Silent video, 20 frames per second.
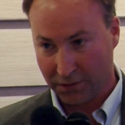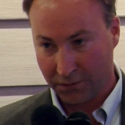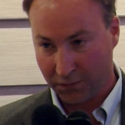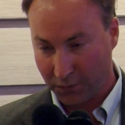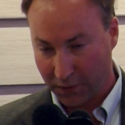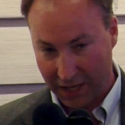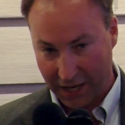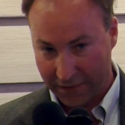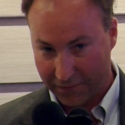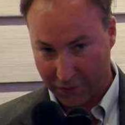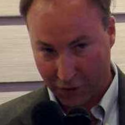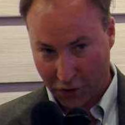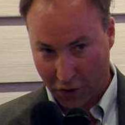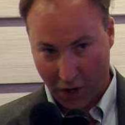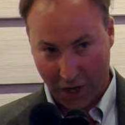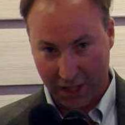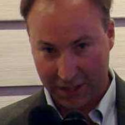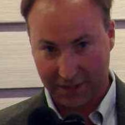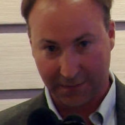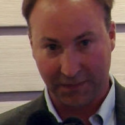whatever
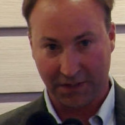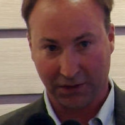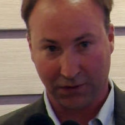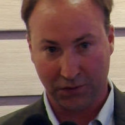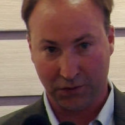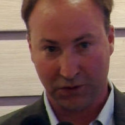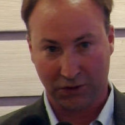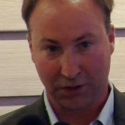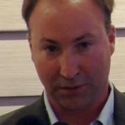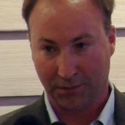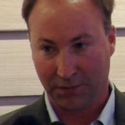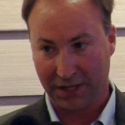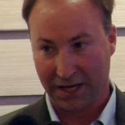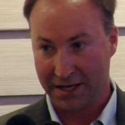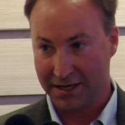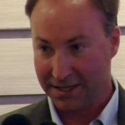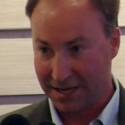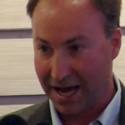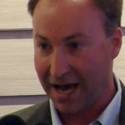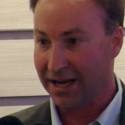caused them to lose their
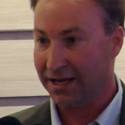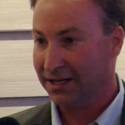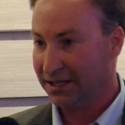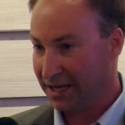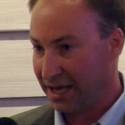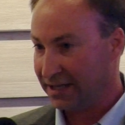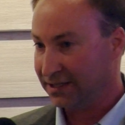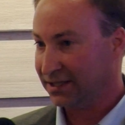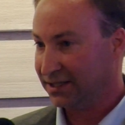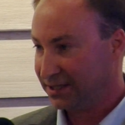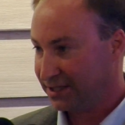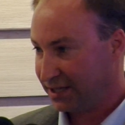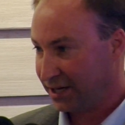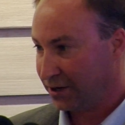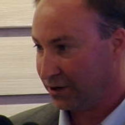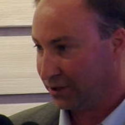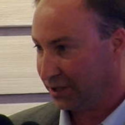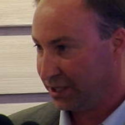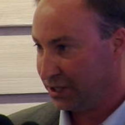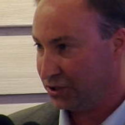blood, not
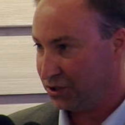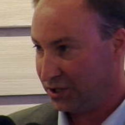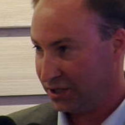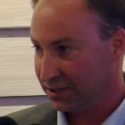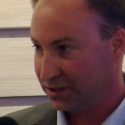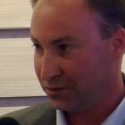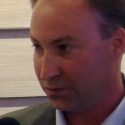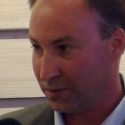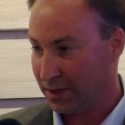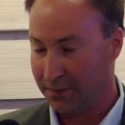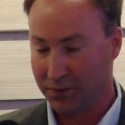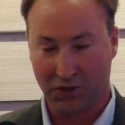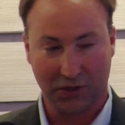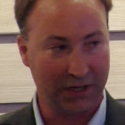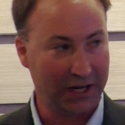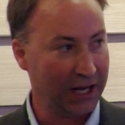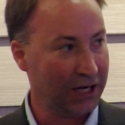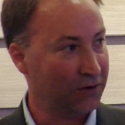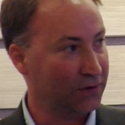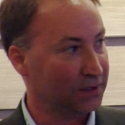necessarily just
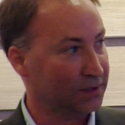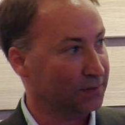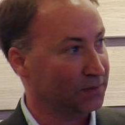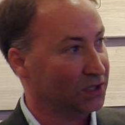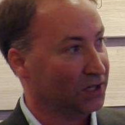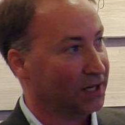ruptured aneurysms.